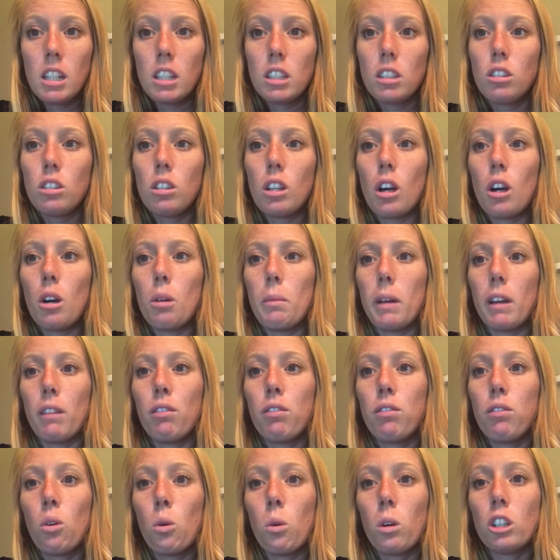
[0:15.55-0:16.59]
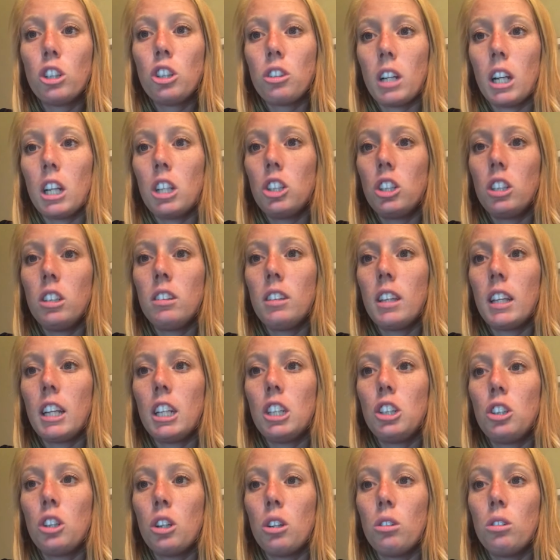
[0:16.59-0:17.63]
So, my 4 strategies that
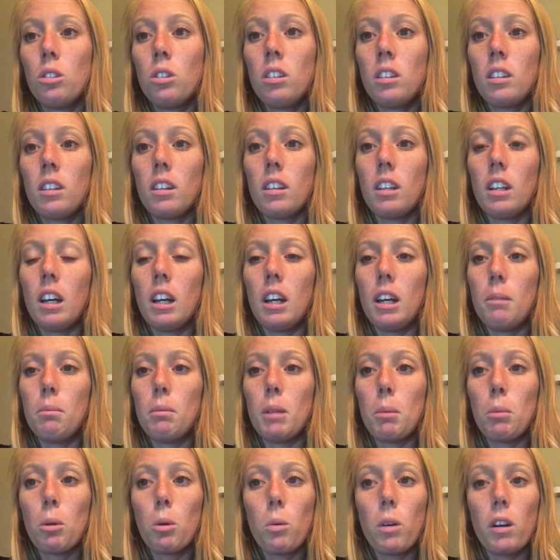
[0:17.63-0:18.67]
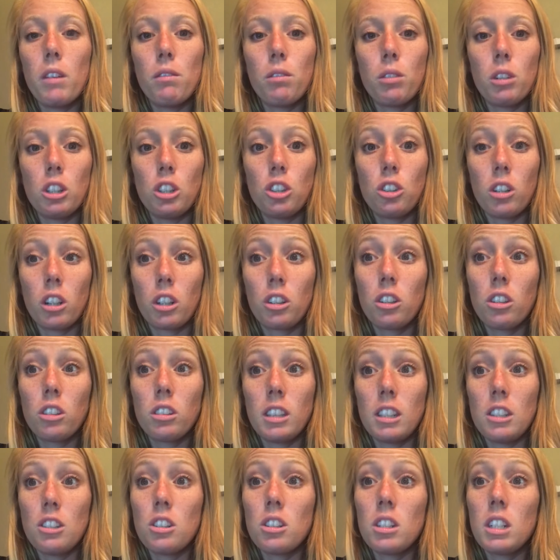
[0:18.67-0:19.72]
I chose, number 1, for
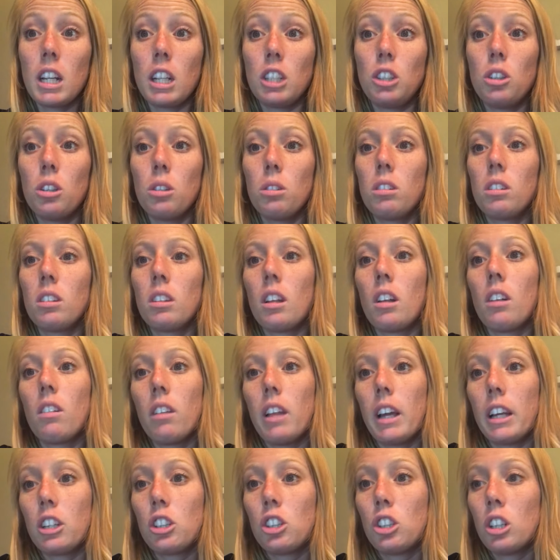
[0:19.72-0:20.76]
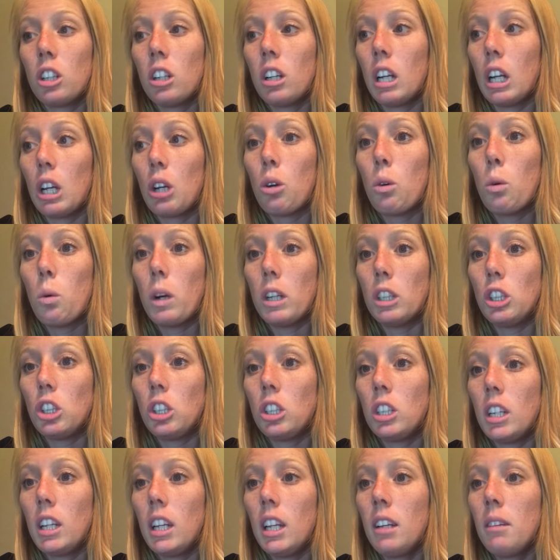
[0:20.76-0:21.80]
instructor-centered, I chose lecture and
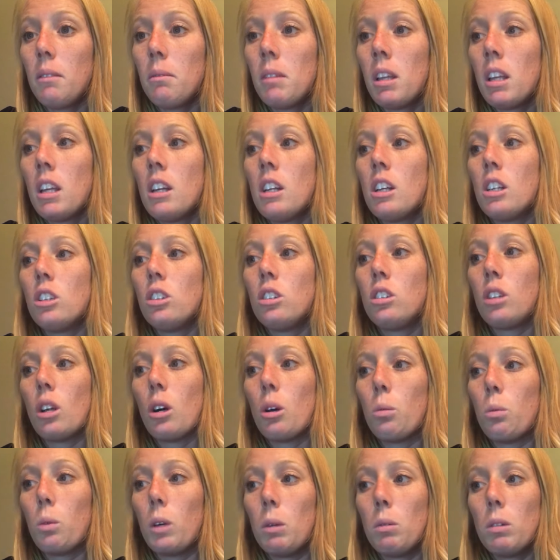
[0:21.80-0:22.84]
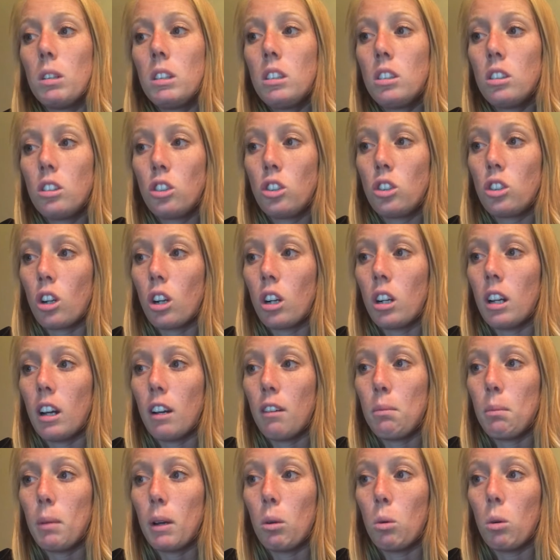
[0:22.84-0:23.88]
questioning. So, we would start
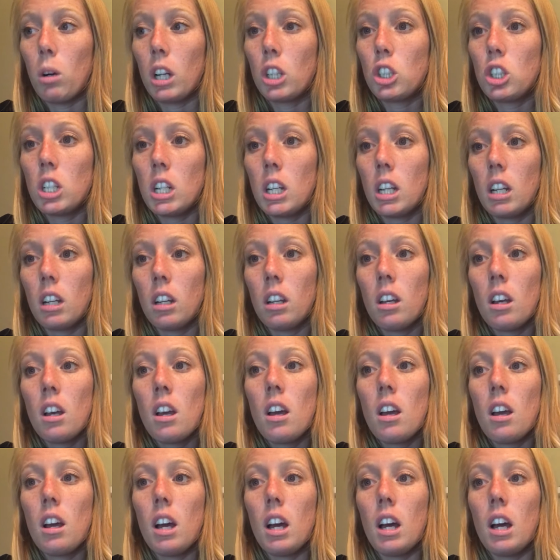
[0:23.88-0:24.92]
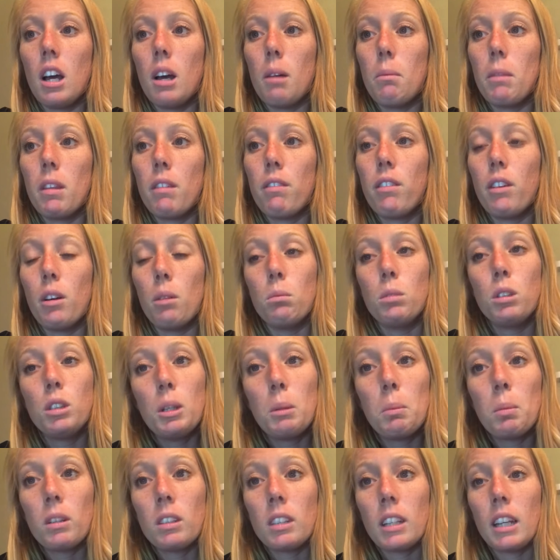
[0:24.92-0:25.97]
off by watching the film
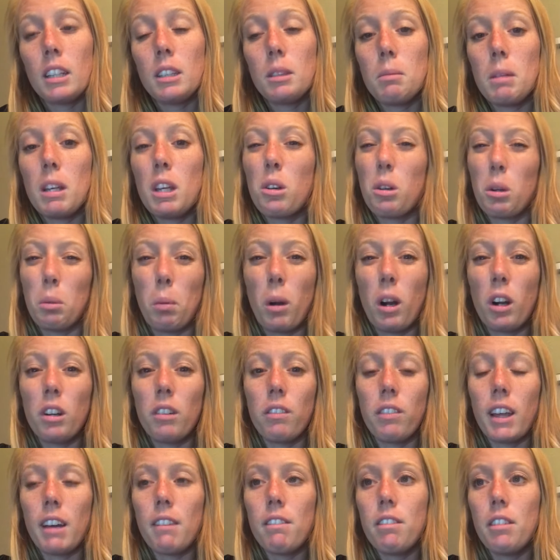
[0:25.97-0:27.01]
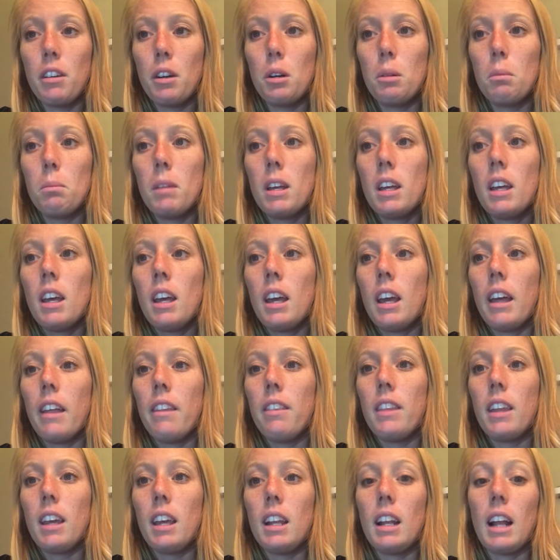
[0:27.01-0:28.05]
Super Size Me or part of that film,
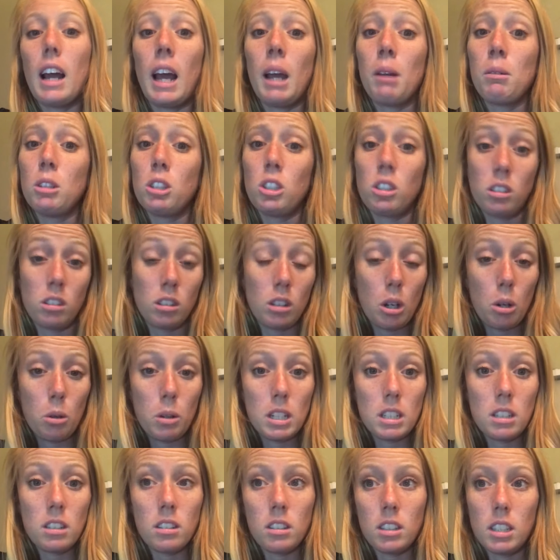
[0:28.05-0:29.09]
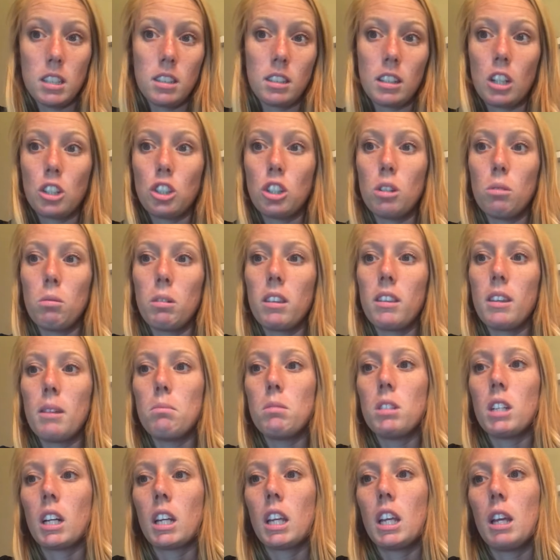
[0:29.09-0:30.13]
and then I would just go into a discussion with
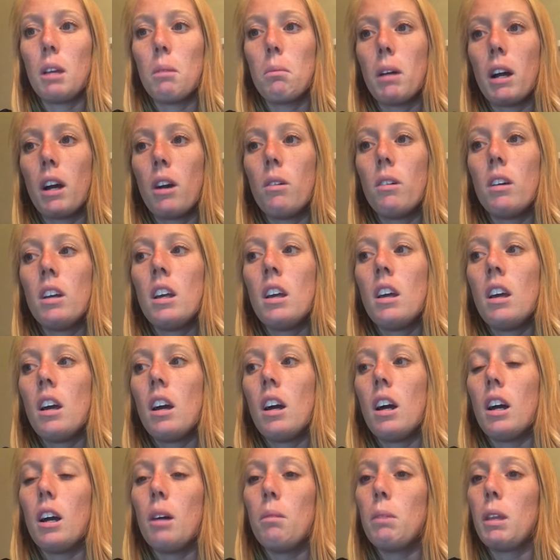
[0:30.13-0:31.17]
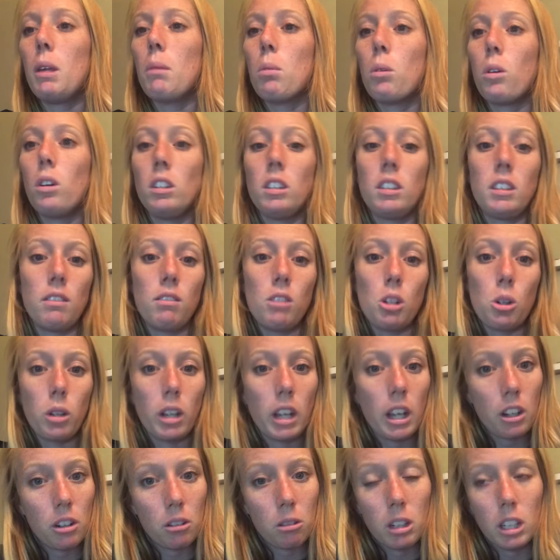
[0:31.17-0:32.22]
them talking about the importance of knowing
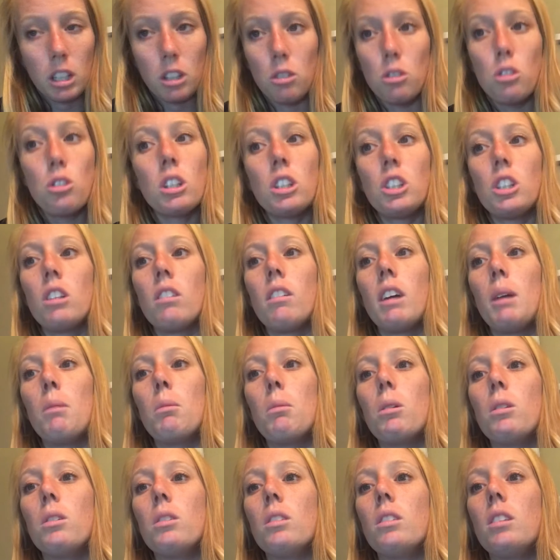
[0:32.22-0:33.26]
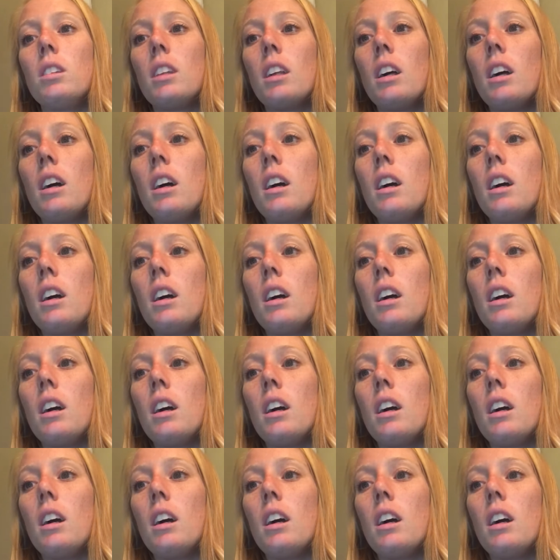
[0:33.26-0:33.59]
how to read nutrition labels,